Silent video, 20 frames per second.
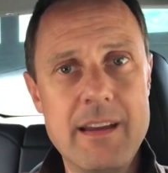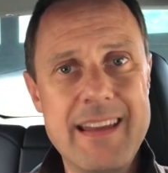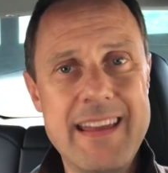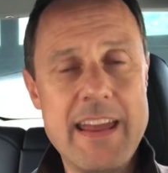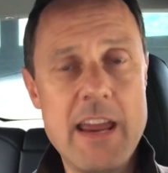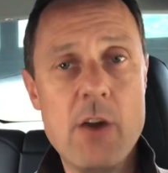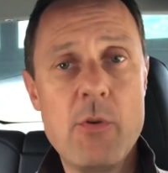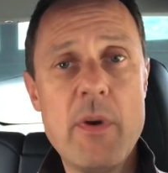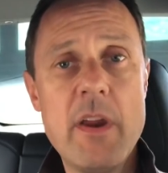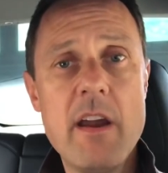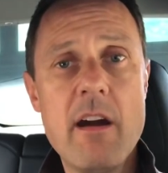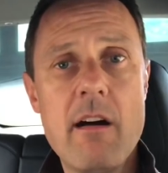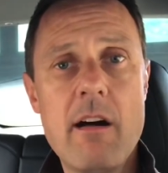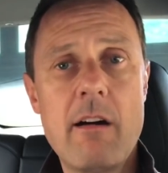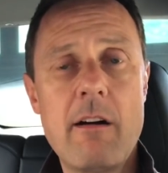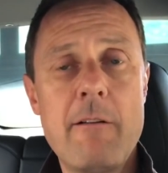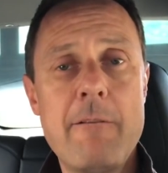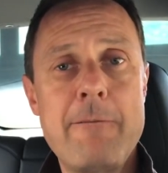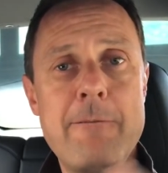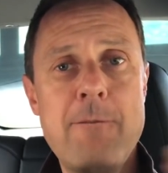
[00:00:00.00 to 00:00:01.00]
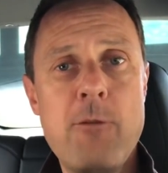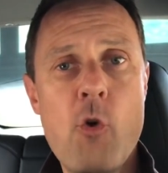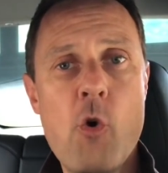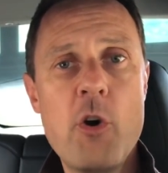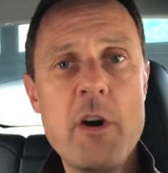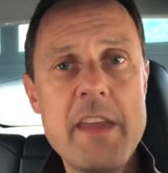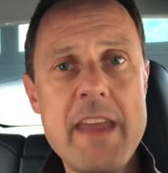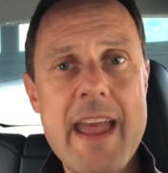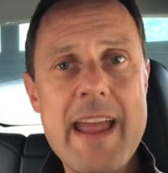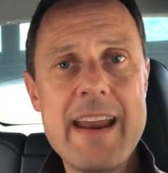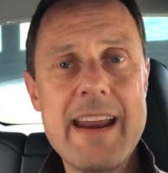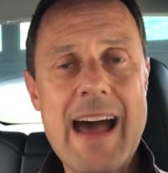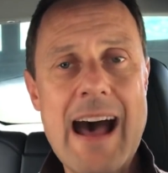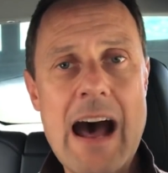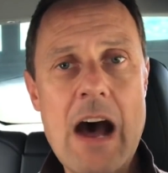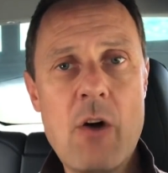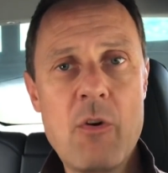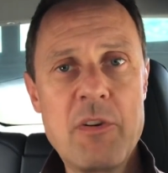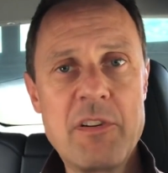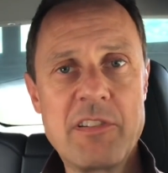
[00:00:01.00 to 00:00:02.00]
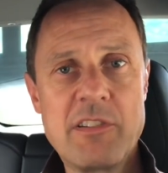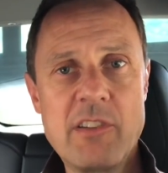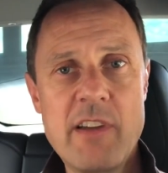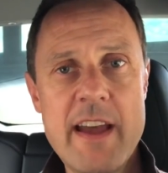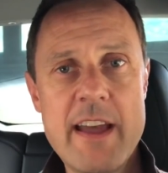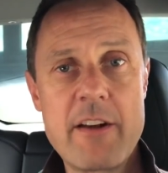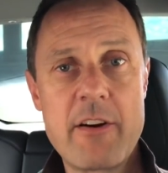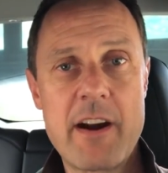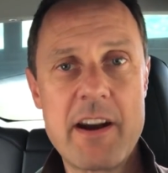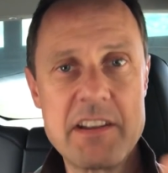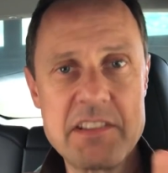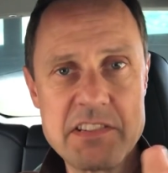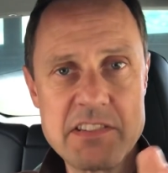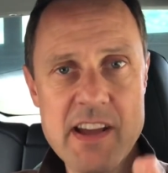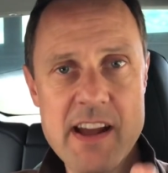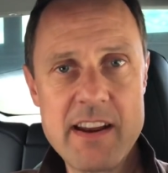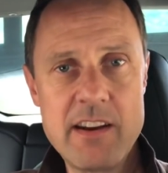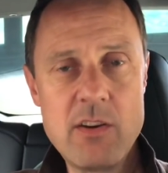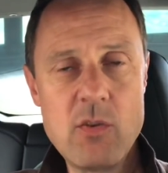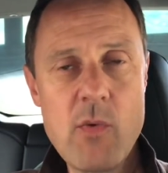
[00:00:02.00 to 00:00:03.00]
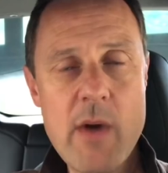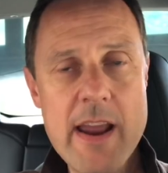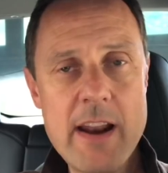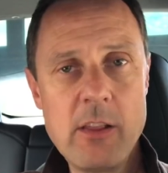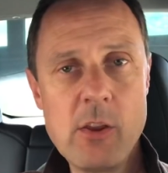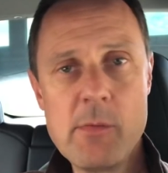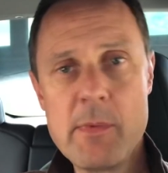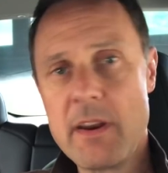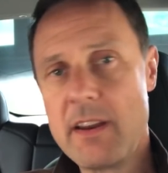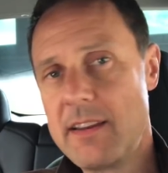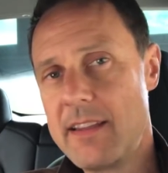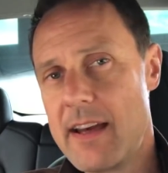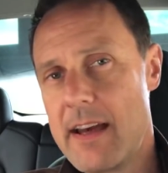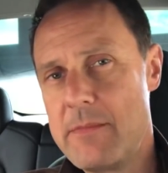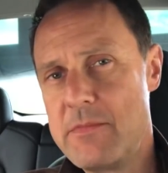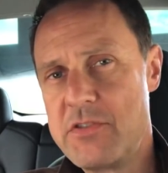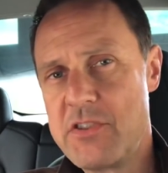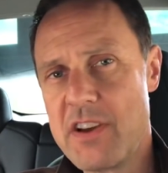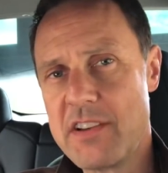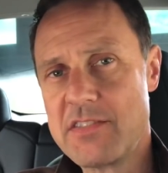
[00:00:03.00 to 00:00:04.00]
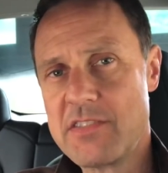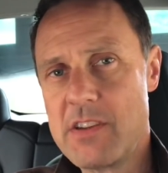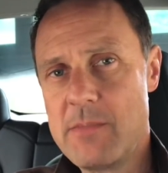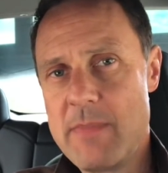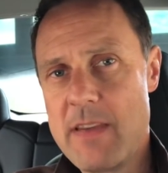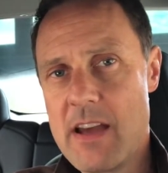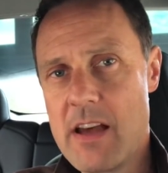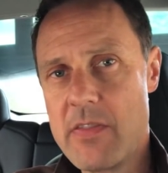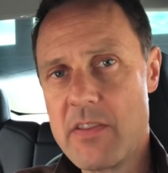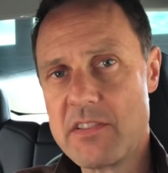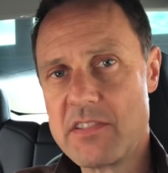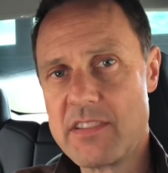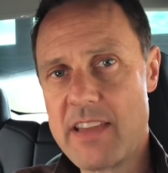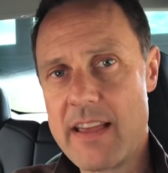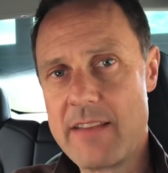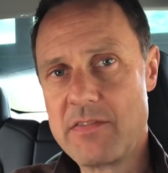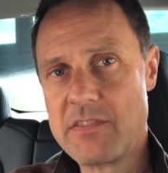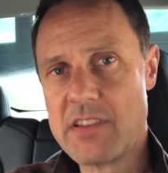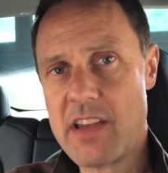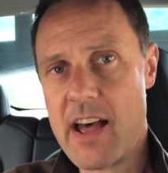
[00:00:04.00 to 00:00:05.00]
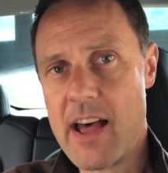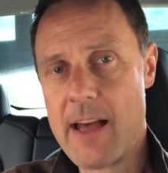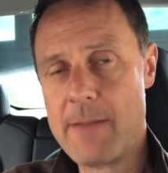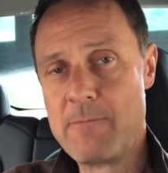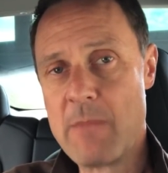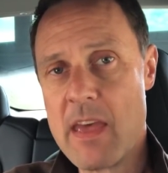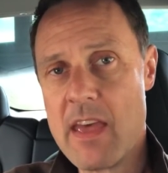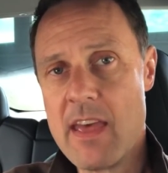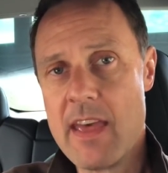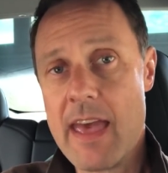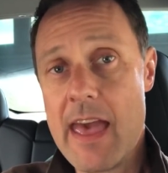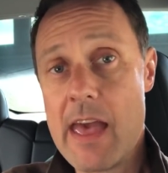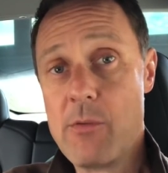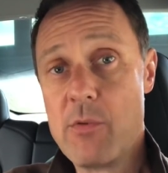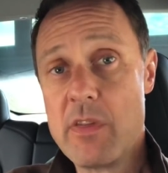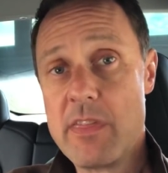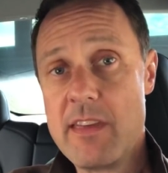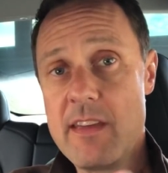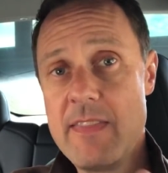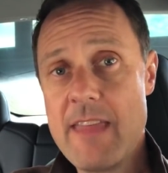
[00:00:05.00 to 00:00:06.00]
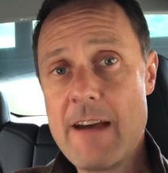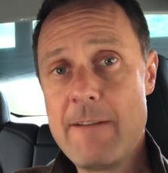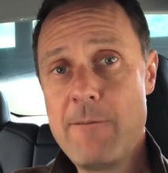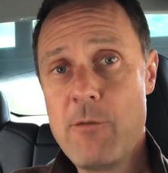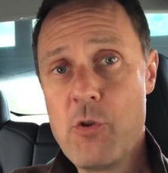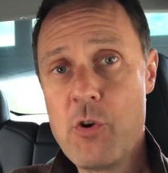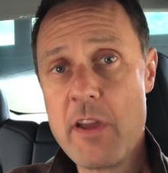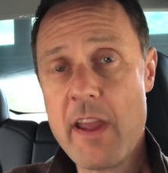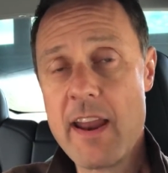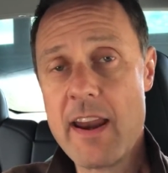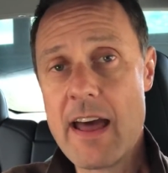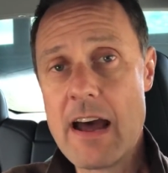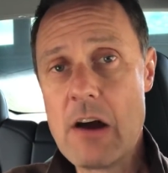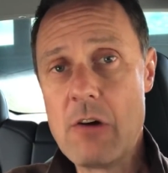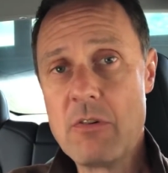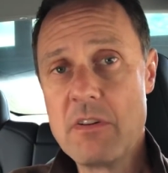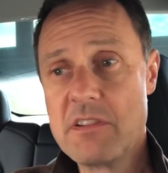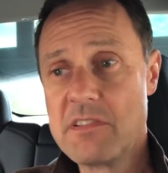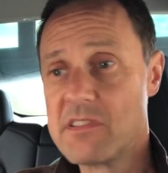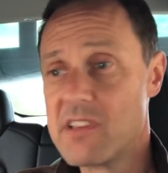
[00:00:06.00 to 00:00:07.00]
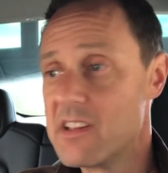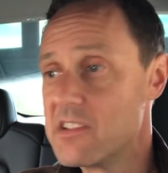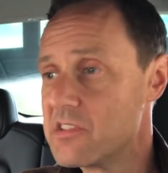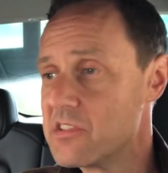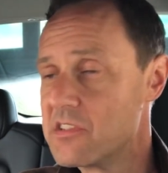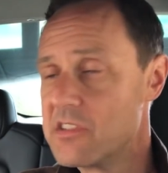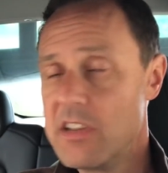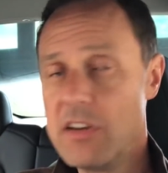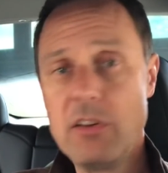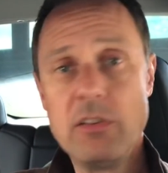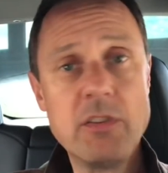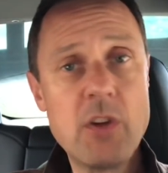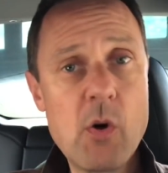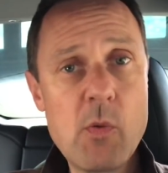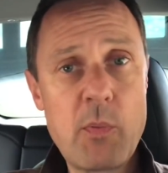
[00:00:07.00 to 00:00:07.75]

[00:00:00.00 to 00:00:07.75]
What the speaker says: Here we are 48 hours later. I decided to wait a little bit of time just to be on the safe side. And within that 48 hours, still no